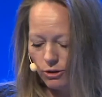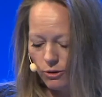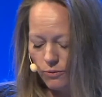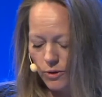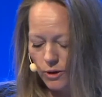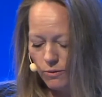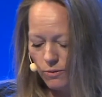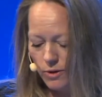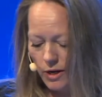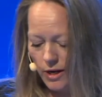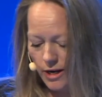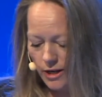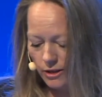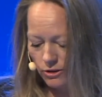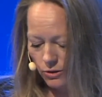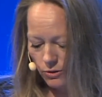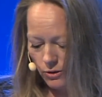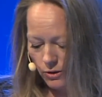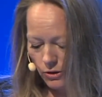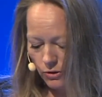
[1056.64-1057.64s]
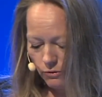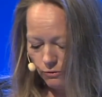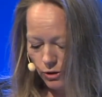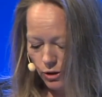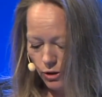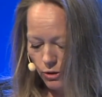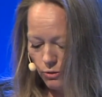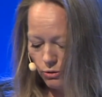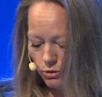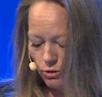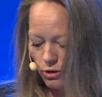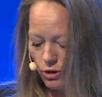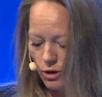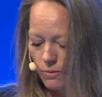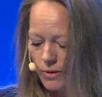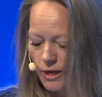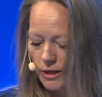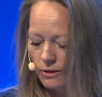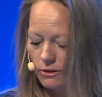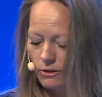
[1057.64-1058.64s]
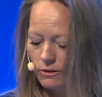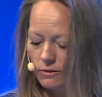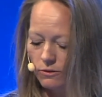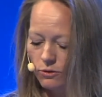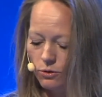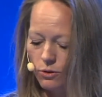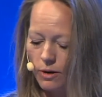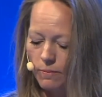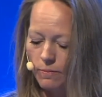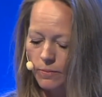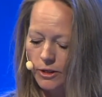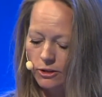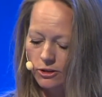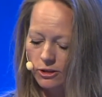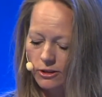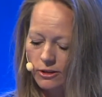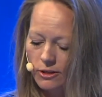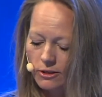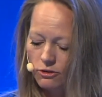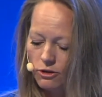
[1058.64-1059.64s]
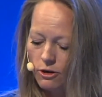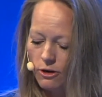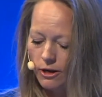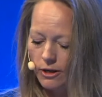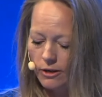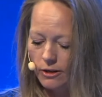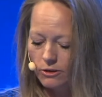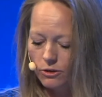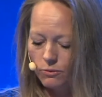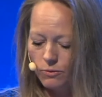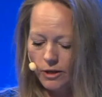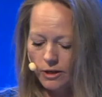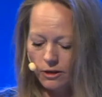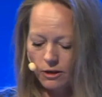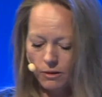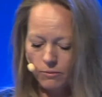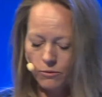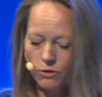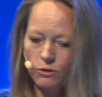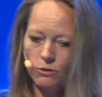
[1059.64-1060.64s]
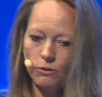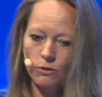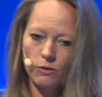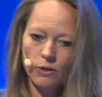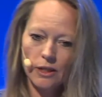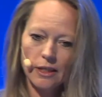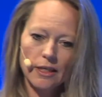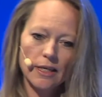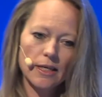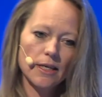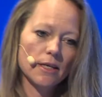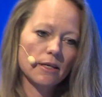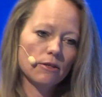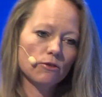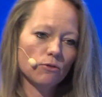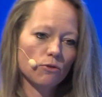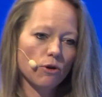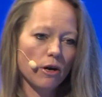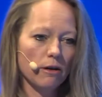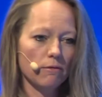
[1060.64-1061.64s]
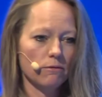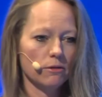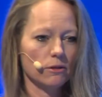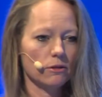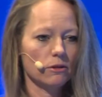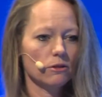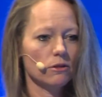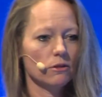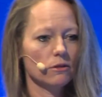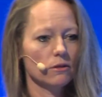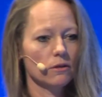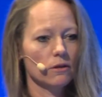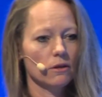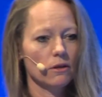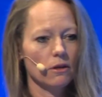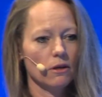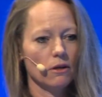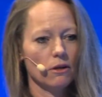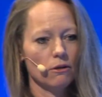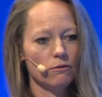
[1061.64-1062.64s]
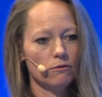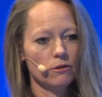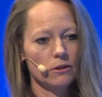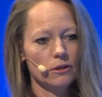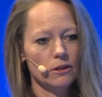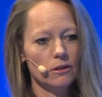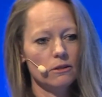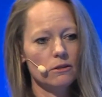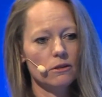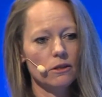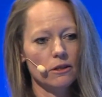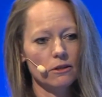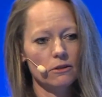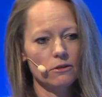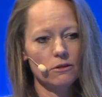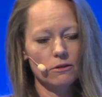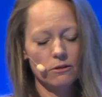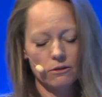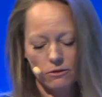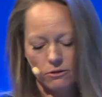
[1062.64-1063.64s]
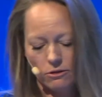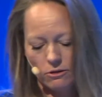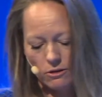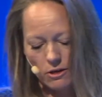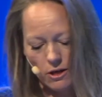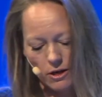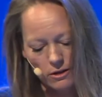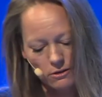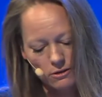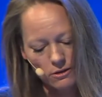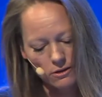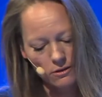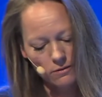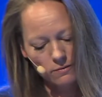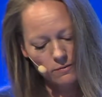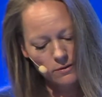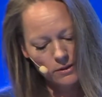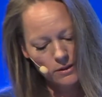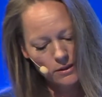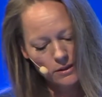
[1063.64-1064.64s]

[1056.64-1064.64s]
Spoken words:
So we would like for you to commit to ambition and targets when it comes to key drivers of the digitized society.